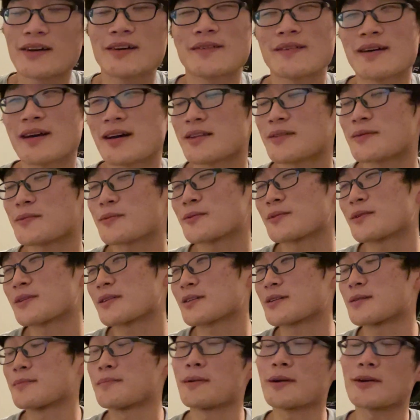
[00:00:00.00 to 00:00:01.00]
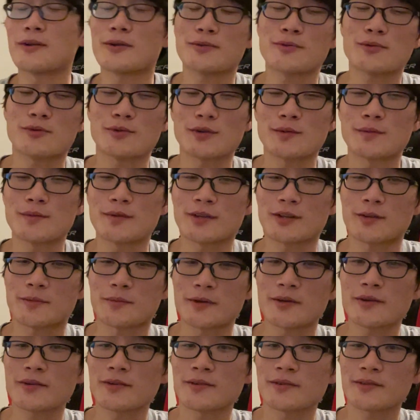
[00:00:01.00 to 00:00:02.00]
have asked for like a better tournament
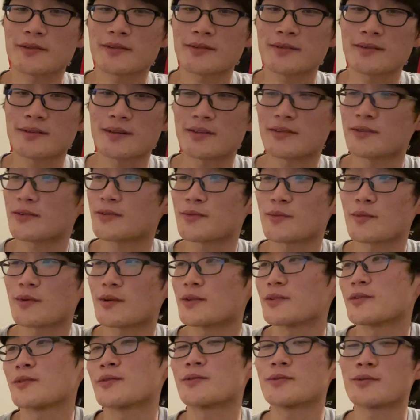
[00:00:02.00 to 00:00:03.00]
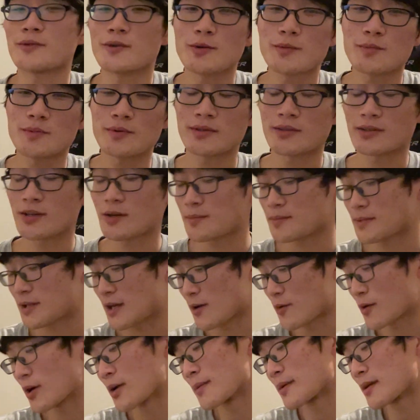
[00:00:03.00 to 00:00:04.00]
experience. I just wanted to open it up
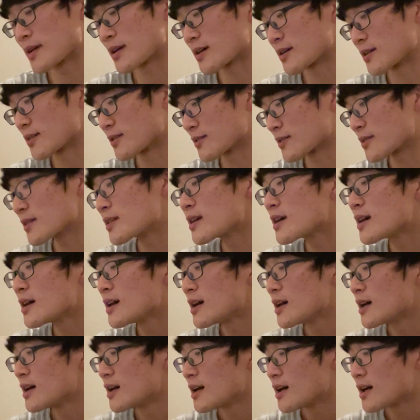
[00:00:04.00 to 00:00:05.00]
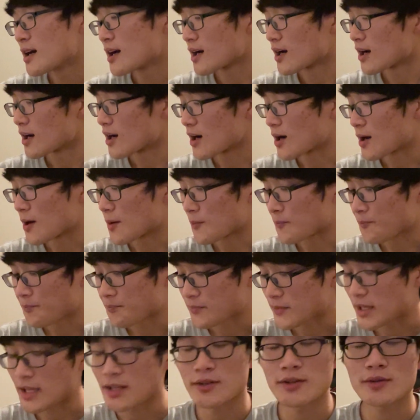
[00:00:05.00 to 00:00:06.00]
that way because,
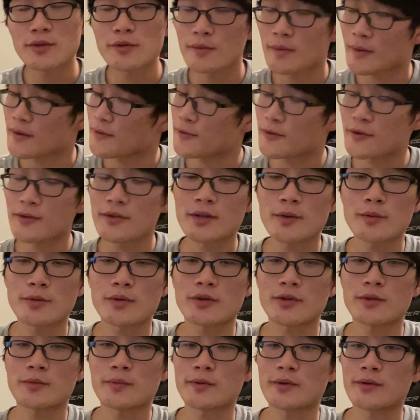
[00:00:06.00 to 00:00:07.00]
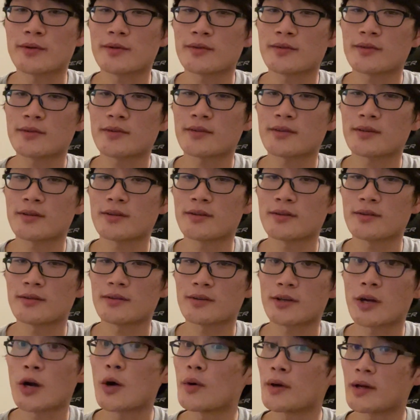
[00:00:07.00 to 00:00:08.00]
yeah, this is my first ever experience
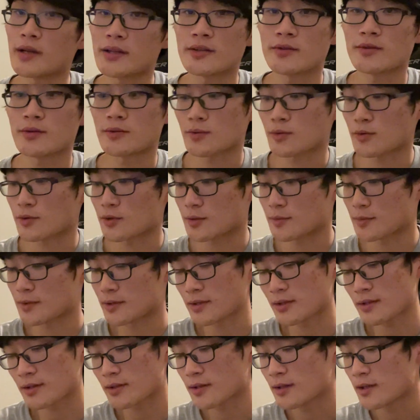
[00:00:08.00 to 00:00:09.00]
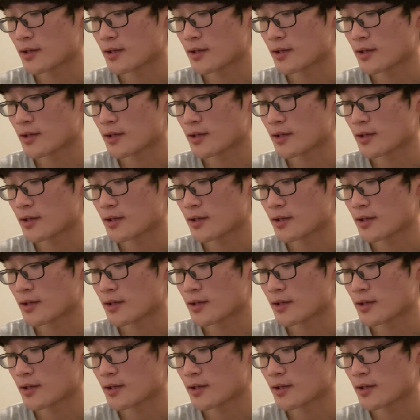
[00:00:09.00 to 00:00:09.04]
going into a tournament.